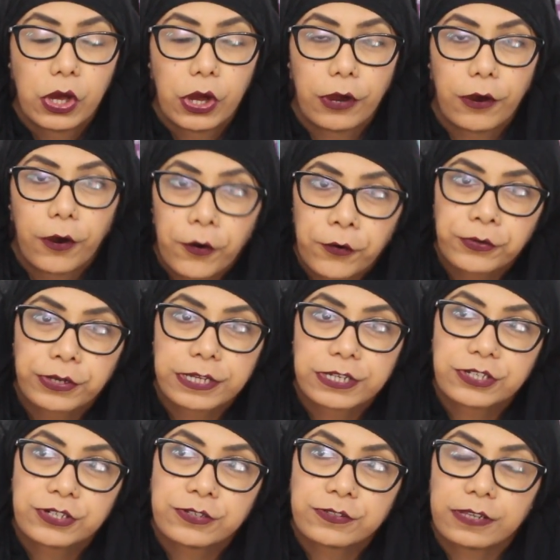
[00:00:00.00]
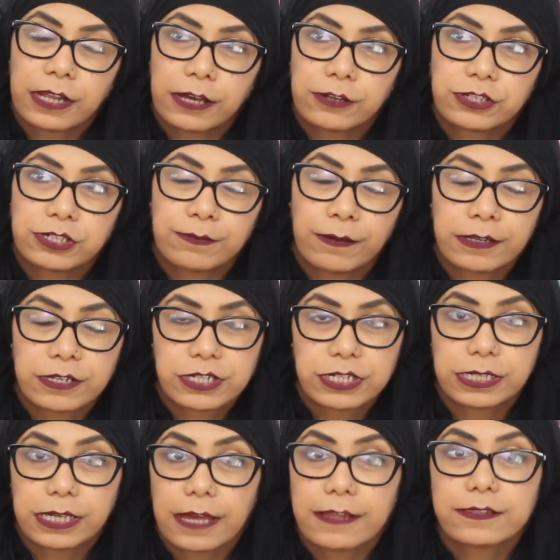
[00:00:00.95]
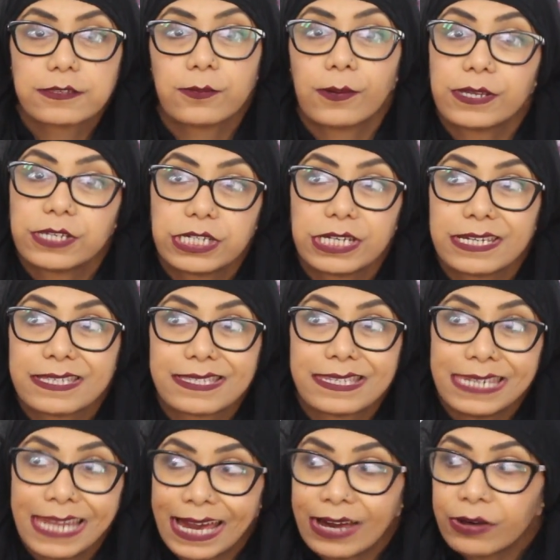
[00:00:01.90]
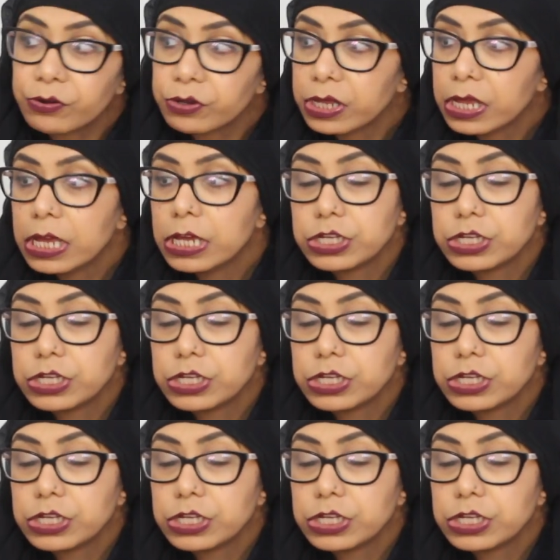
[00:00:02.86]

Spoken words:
her own issues and how she managed to get to where she is now.